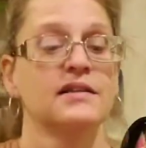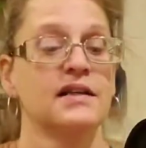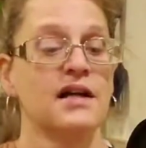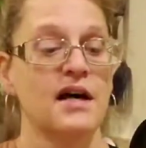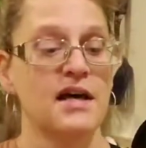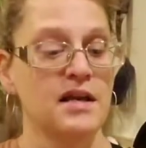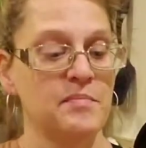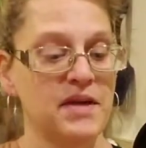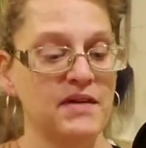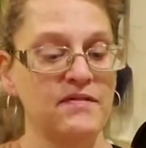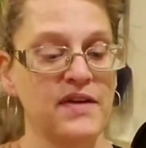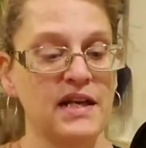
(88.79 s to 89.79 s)
Not a
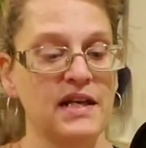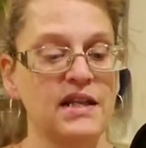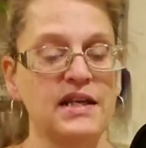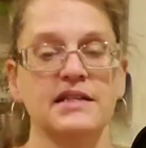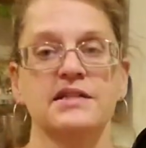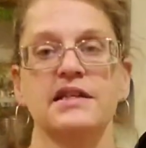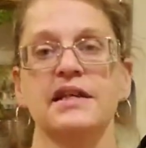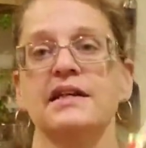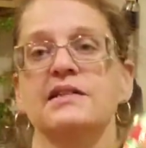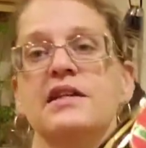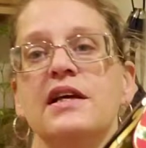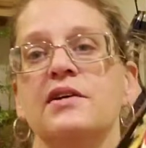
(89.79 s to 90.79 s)
big fan of this.
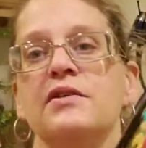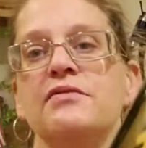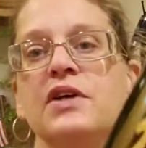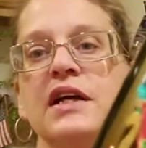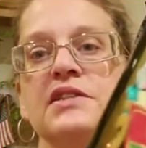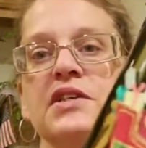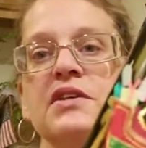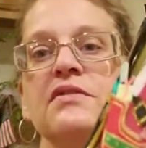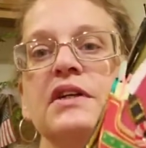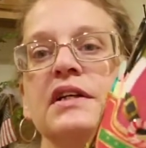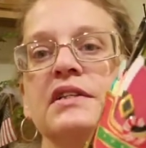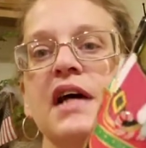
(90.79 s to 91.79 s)
It's, I don't know if you guys can
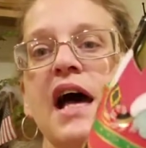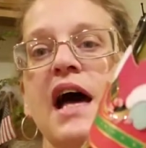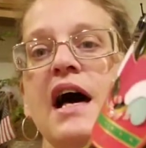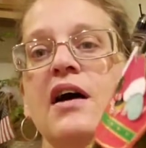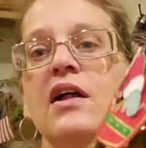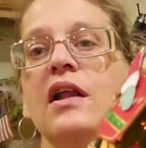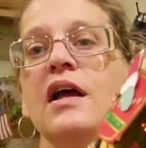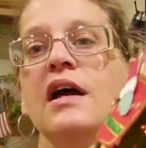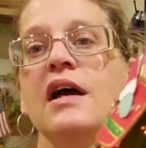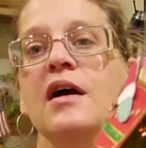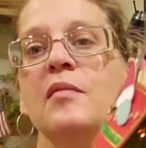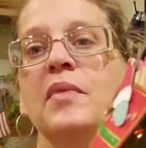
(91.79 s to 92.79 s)
really tell
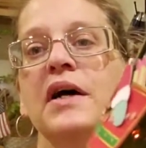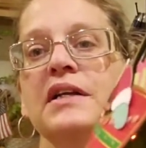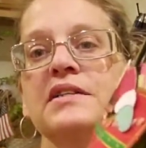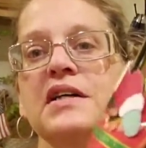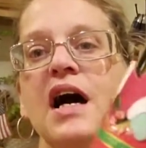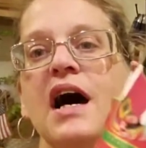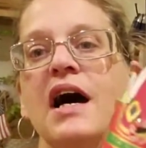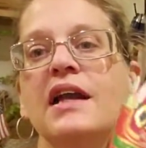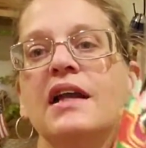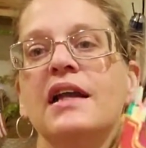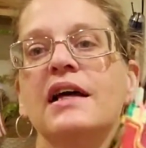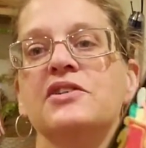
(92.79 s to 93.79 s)
but it's
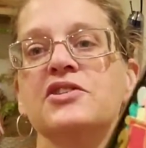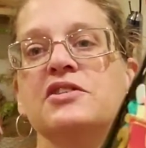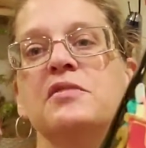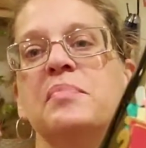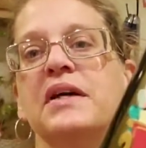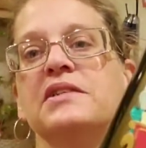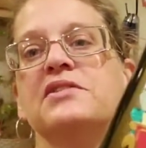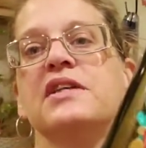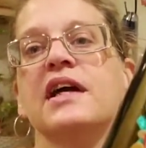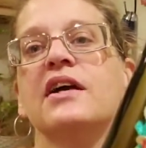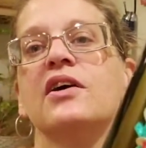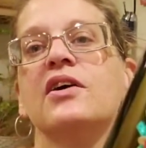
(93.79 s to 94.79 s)
kind of like just a big
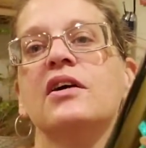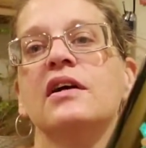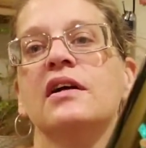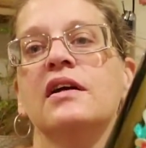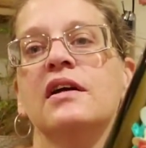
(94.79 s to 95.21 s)
sticker,